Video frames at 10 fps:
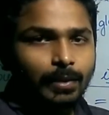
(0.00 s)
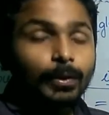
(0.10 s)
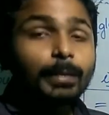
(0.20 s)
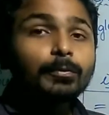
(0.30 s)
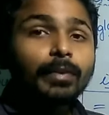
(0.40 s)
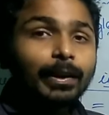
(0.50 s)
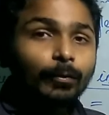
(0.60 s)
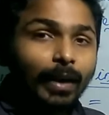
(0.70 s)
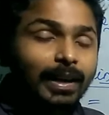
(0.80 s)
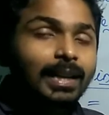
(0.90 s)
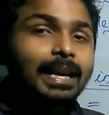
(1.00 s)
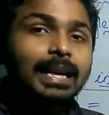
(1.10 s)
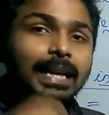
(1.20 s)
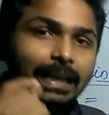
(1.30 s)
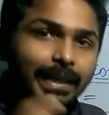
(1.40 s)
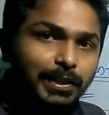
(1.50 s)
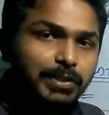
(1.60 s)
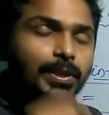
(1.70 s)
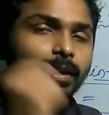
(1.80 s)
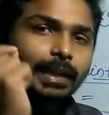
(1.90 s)
We have to find what?
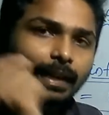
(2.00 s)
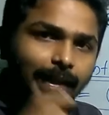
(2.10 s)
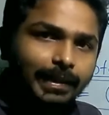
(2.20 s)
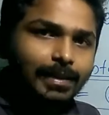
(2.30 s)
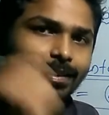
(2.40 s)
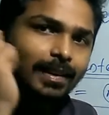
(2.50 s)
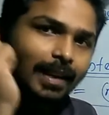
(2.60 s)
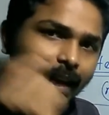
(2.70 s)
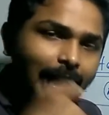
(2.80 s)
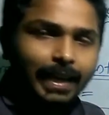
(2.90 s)
Each interior